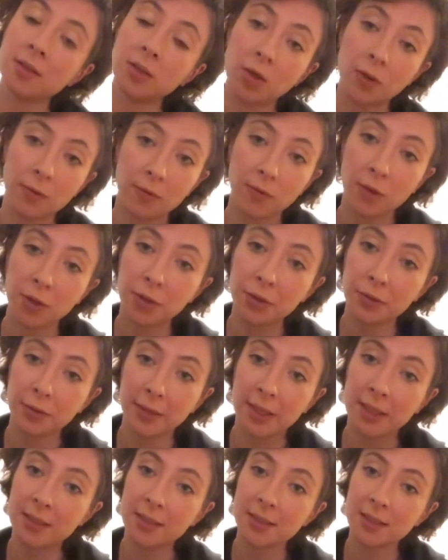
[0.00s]
Go follow
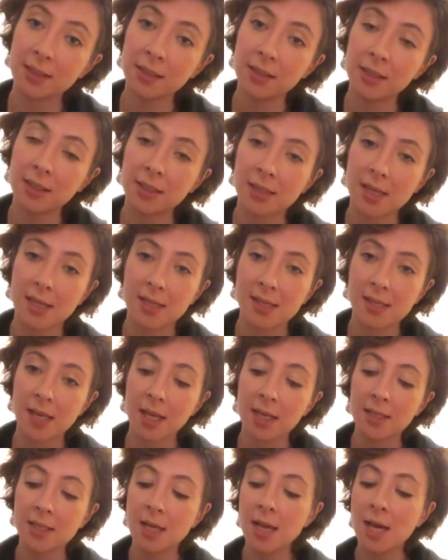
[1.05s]
your instinct, as I
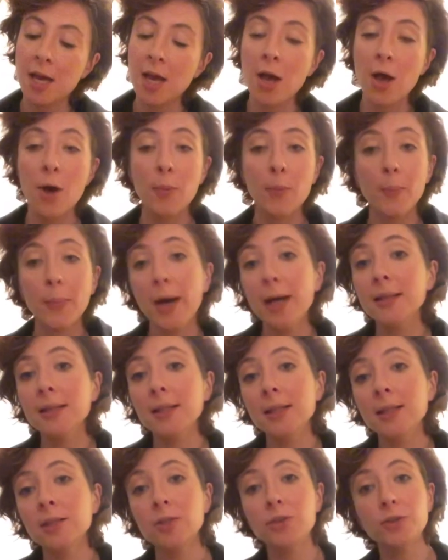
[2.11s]
said.
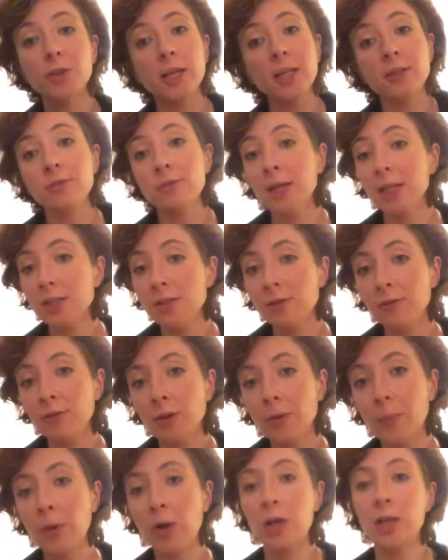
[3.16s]
But then train the rest of
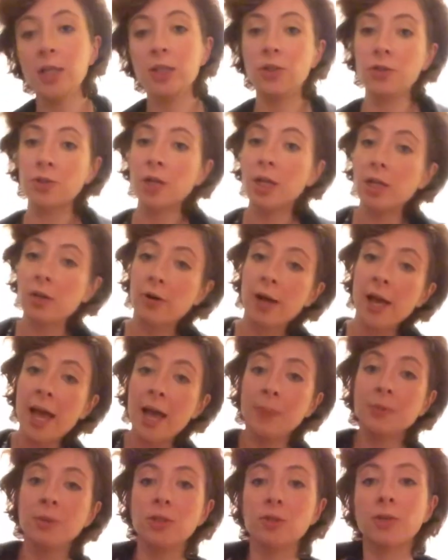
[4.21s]
your body, train your
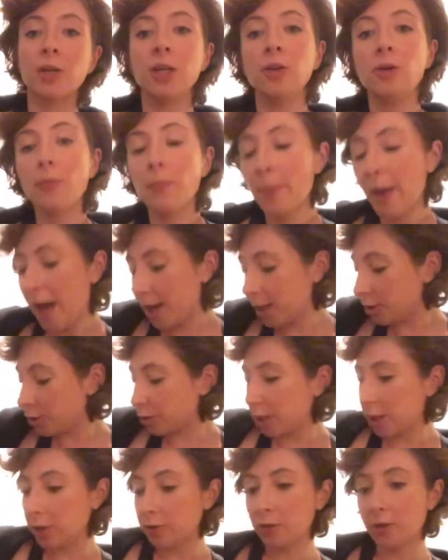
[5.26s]
abs, train your back,
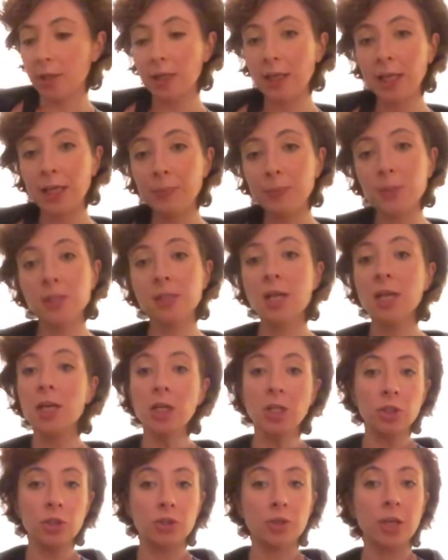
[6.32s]
train your hips,
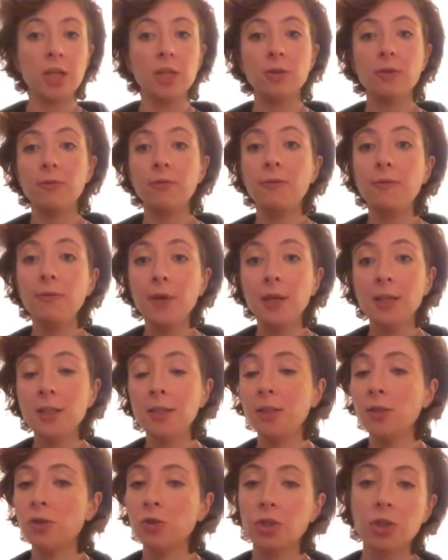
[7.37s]
train your
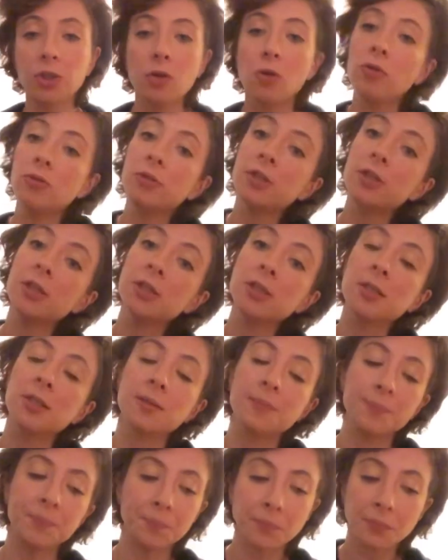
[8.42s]
feet, your
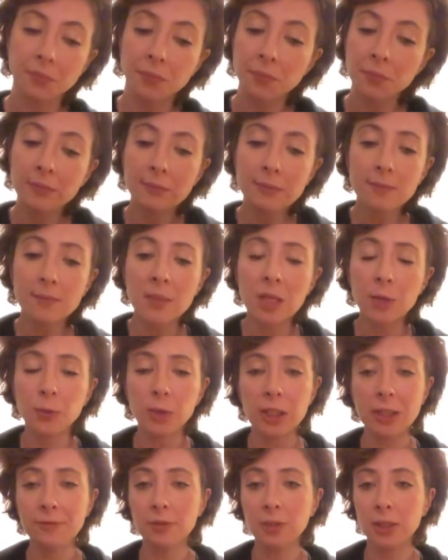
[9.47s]
shoulders,
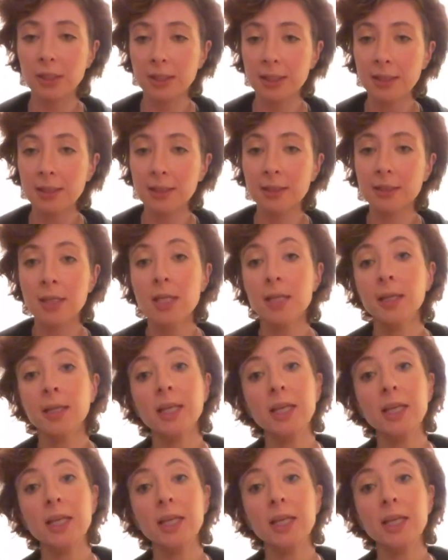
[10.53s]
whatever it is.